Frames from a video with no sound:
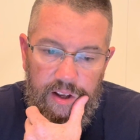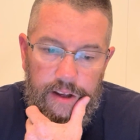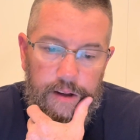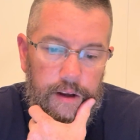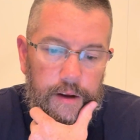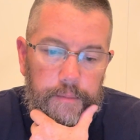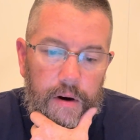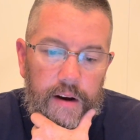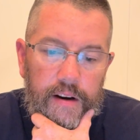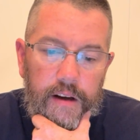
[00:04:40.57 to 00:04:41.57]
It'd
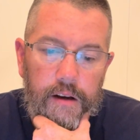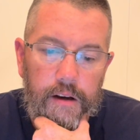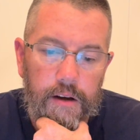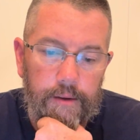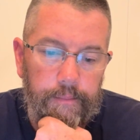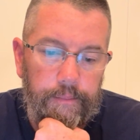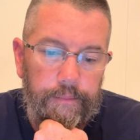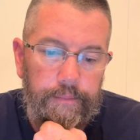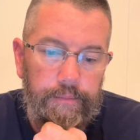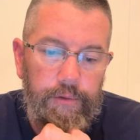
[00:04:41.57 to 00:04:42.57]
probably take a
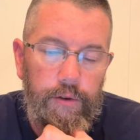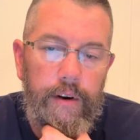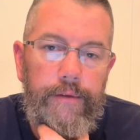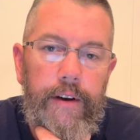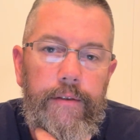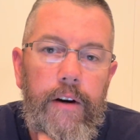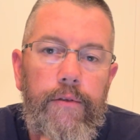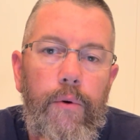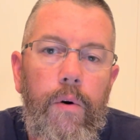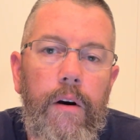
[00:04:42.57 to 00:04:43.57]
350 to
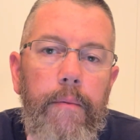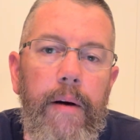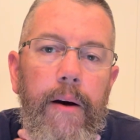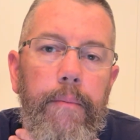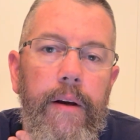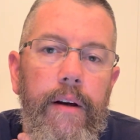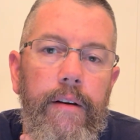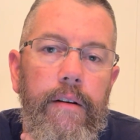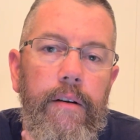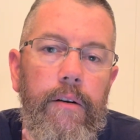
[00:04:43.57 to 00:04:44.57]
400 pound
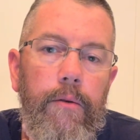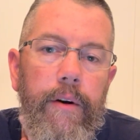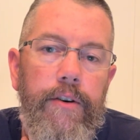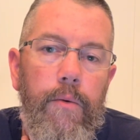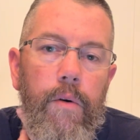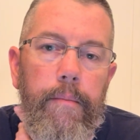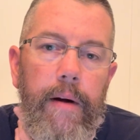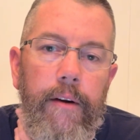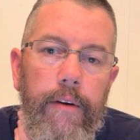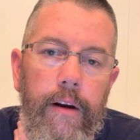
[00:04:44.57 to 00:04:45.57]
pig to reach a
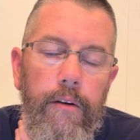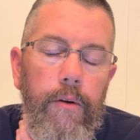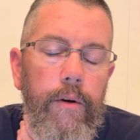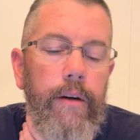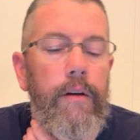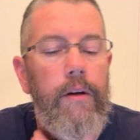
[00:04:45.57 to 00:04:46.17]
1-pound tenderloin.